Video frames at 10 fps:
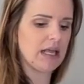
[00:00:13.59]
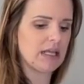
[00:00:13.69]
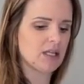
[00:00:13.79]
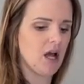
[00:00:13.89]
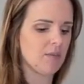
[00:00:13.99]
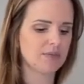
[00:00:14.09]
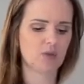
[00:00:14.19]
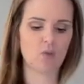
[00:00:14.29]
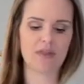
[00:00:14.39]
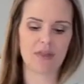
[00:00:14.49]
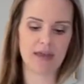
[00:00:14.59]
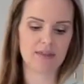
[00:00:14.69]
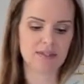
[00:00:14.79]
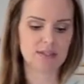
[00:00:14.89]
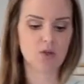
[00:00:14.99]
it comes with like
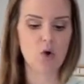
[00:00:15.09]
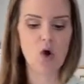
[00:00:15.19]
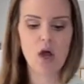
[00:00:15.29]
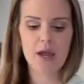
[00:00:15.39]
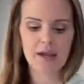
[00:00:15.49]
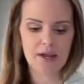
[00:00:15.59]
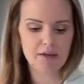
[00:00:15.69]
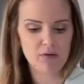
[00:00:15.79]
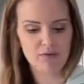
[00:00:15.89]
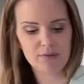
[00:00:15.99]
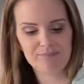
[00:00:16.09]
this little kind of